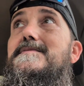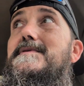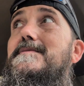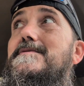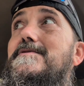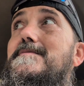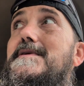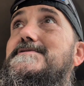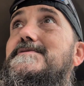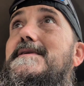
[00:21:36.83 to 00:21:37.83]
be able to do a
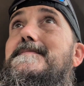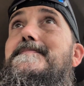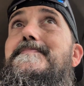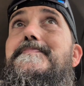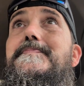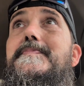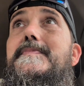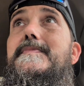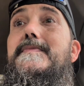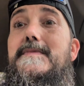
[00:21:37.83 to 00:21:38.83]
muscle up.
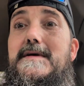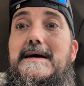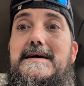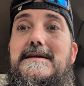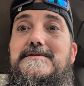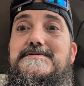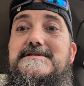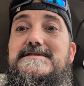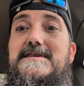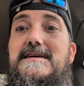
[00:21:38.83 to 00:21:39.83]
I got to lose
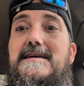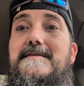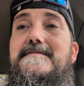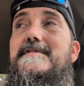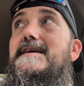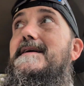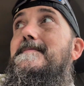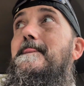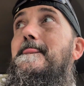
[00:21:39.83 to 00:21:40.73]
this Dunlap for that.